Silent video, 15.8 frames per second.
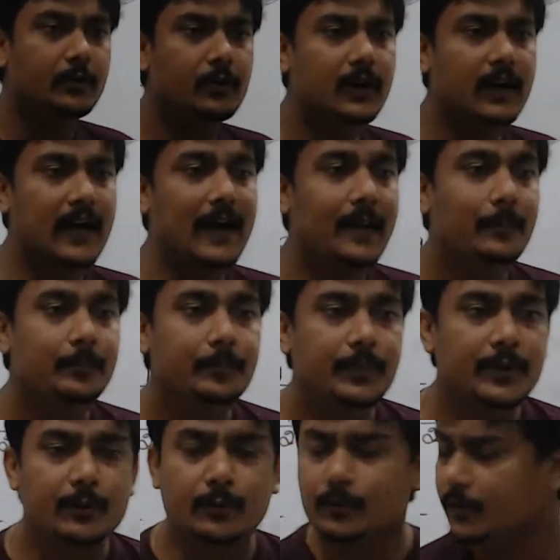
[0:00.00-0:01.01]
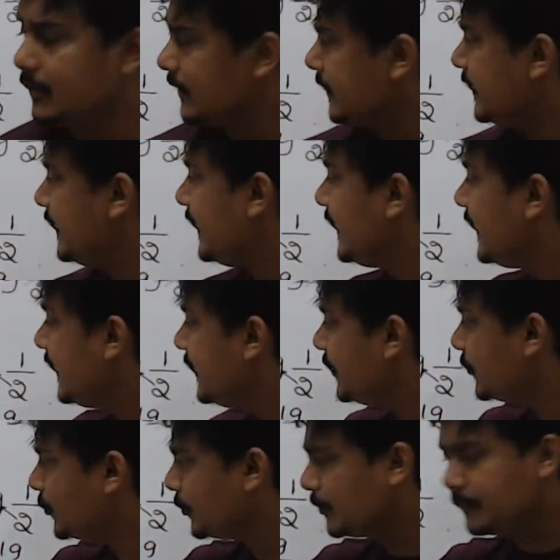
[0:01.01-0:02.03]
To compute T2,
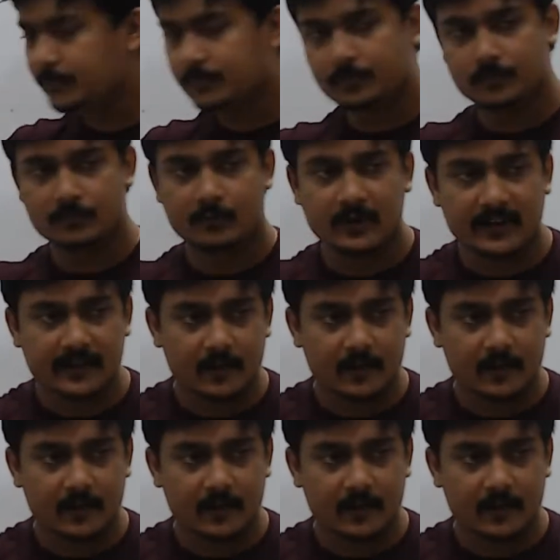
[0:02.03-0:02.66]
what